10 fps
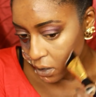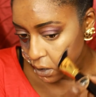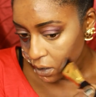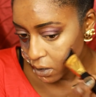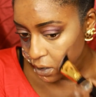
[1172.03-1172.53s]

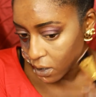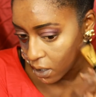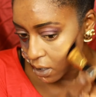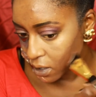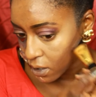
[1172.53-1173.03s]
The good
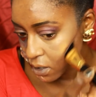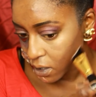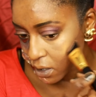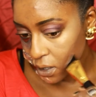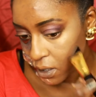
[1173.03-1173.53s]

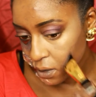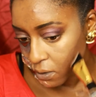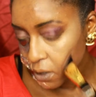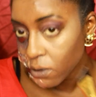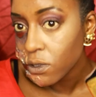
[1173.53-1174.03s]
days
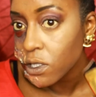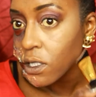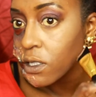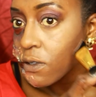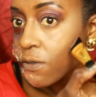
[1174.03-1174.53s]
where all
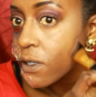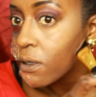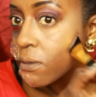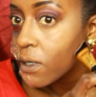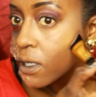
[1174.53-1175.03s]
jeans
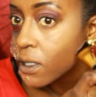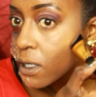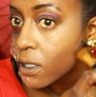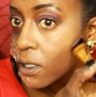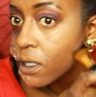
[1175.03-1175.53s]
fit me and
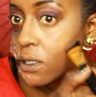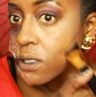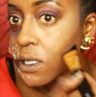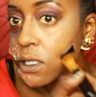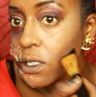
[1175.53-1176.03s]
I could go
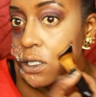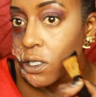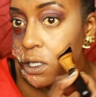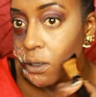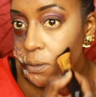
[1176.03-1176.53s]
into any
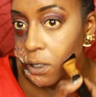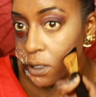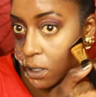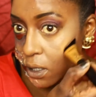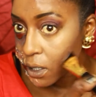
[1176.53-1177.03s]
shop and